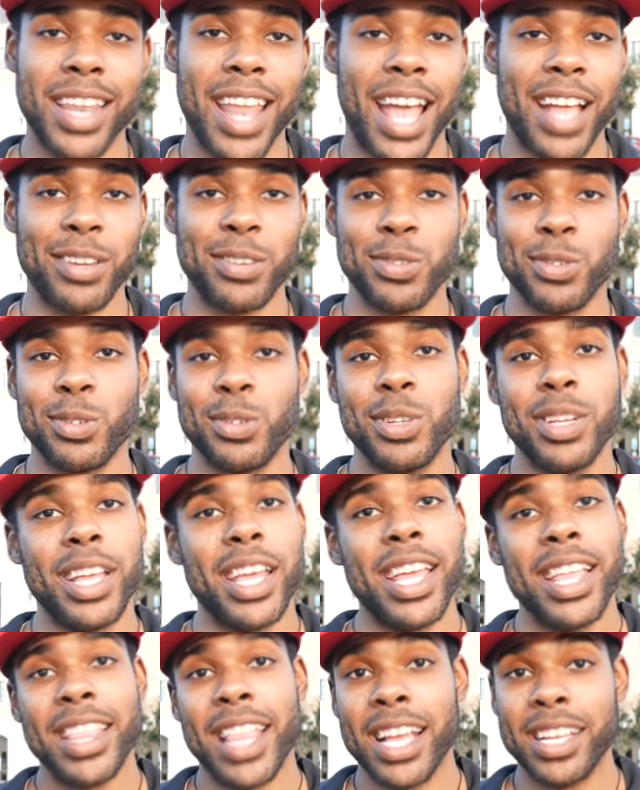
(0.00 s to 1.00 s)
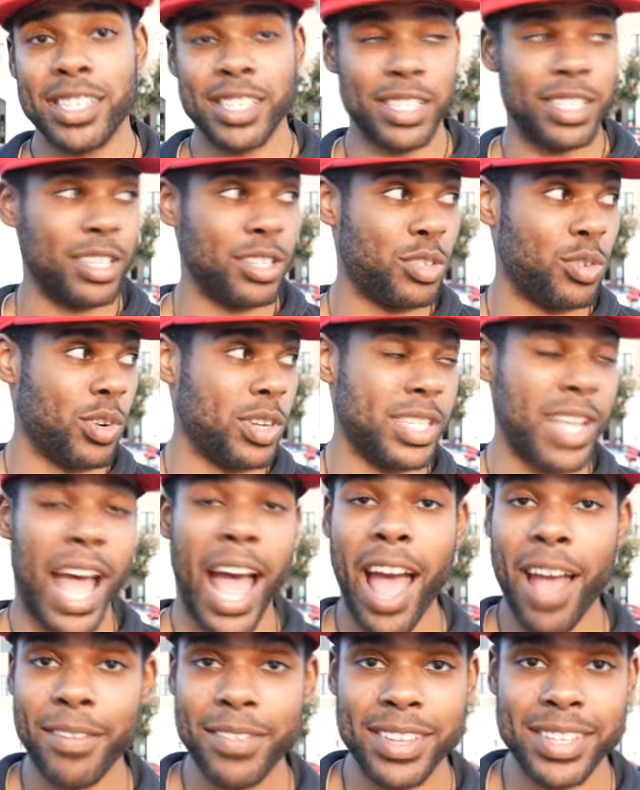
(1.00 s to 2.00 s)
natural. That's just the choice
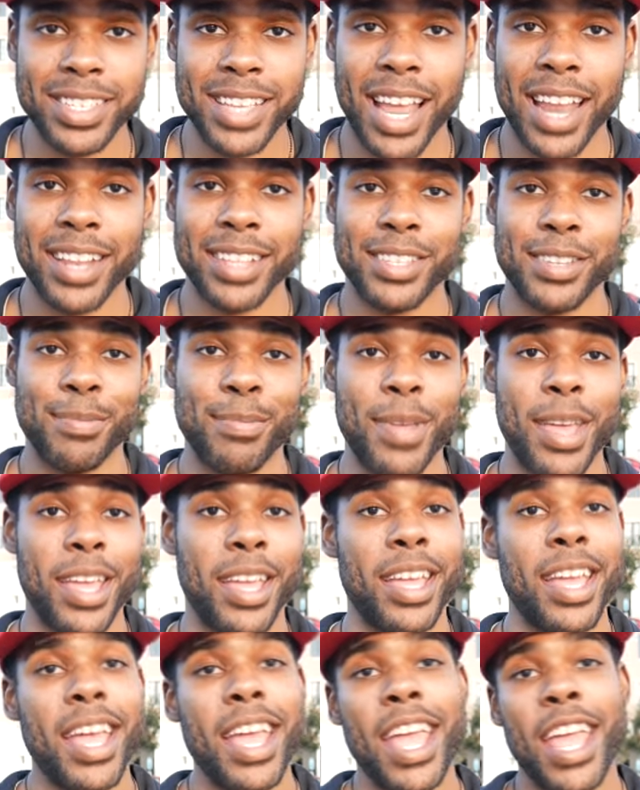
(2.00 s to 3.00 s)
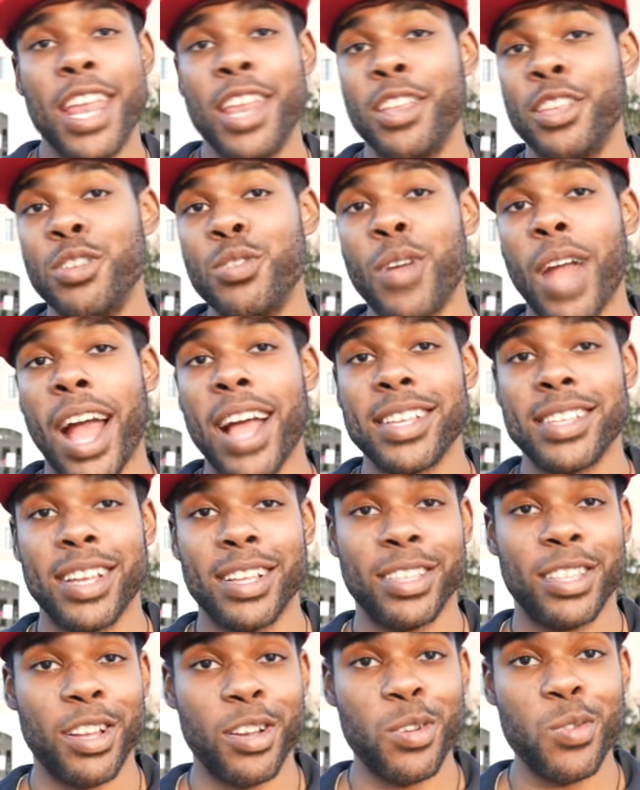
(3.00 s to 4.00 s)
I've decided to make. And you guys
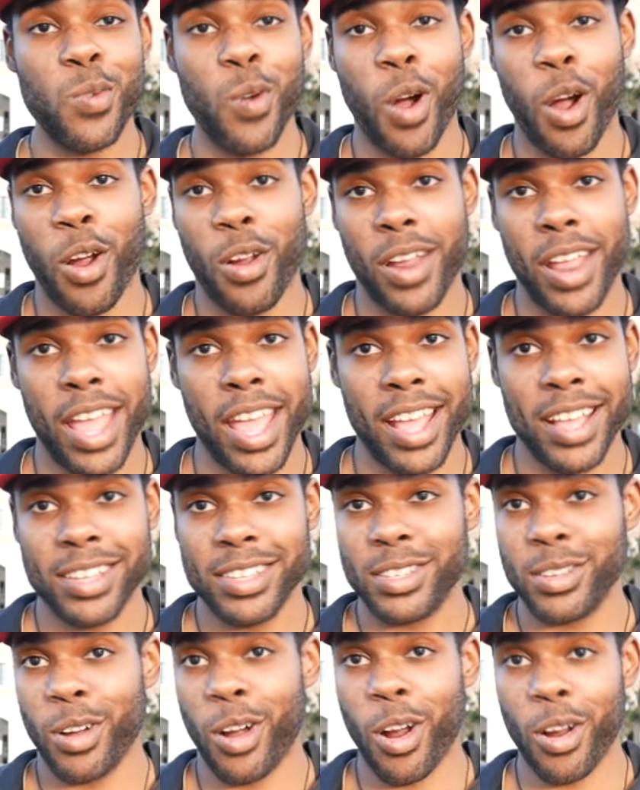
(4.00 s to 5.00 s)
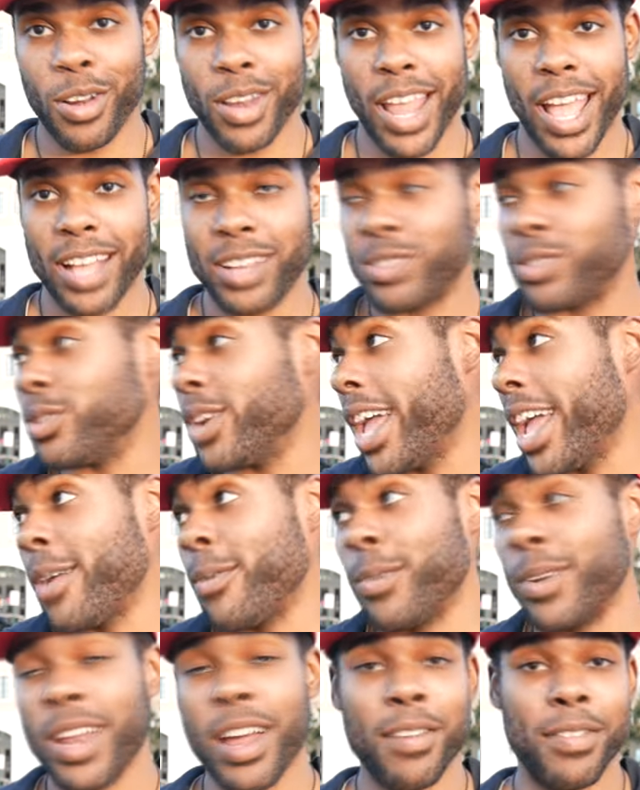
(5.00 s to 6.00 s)
out there who are enhanced, aren't natural, hey,
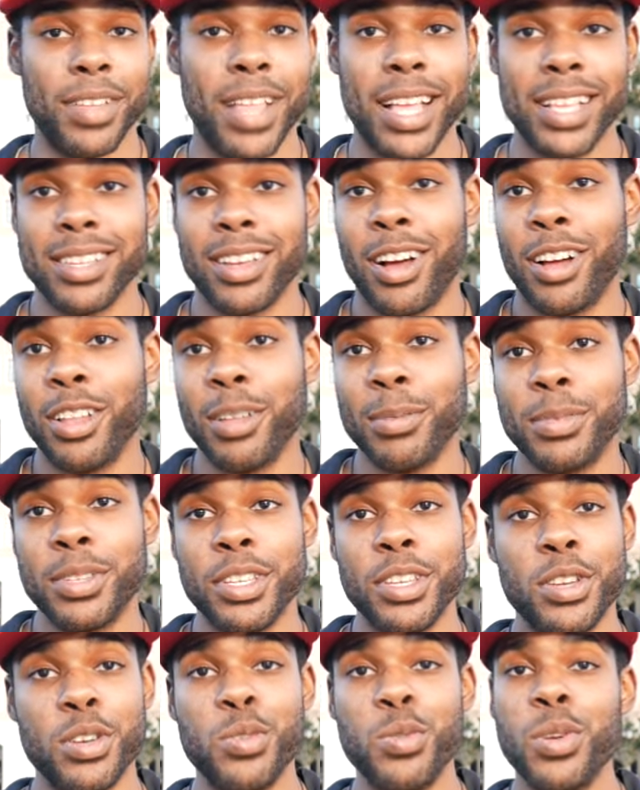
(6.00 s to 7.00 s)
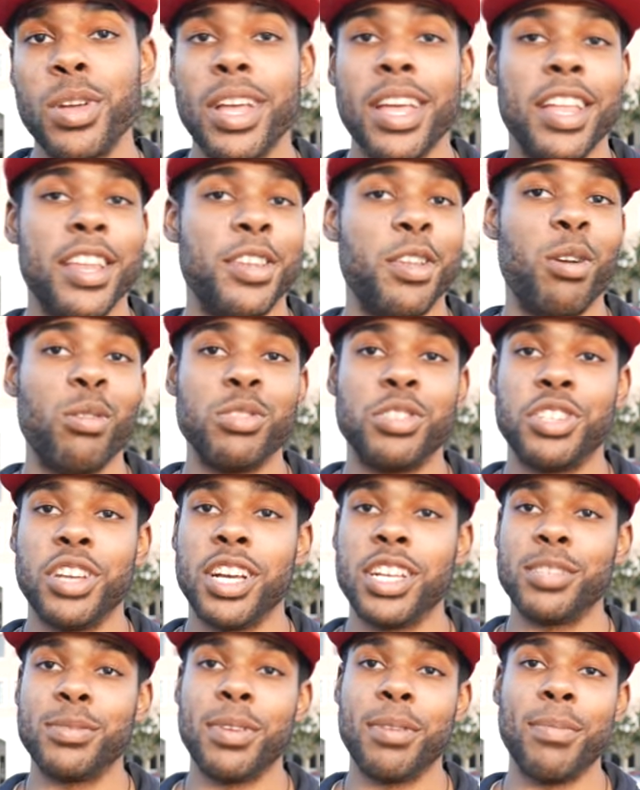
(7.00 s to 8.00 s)
whatever. That's all up to you. No
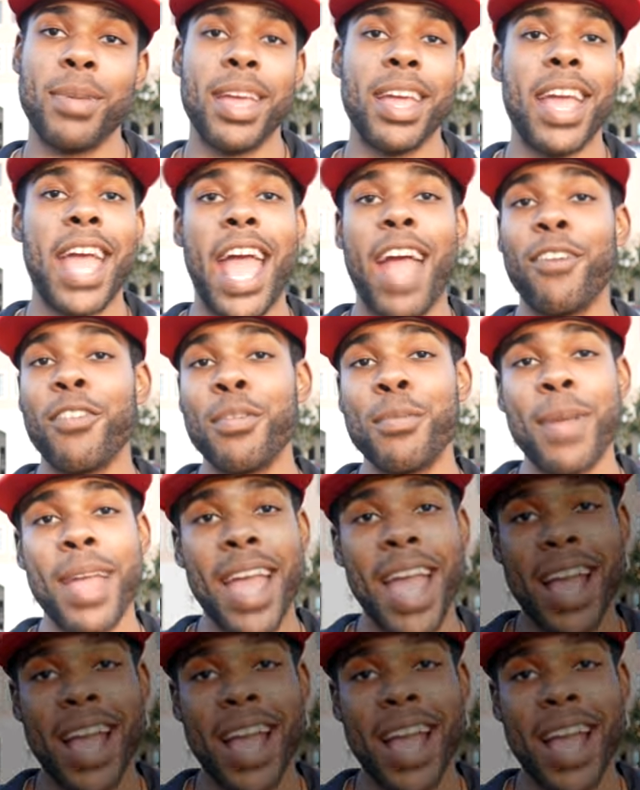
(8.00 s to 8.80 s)
judgment, man. Every man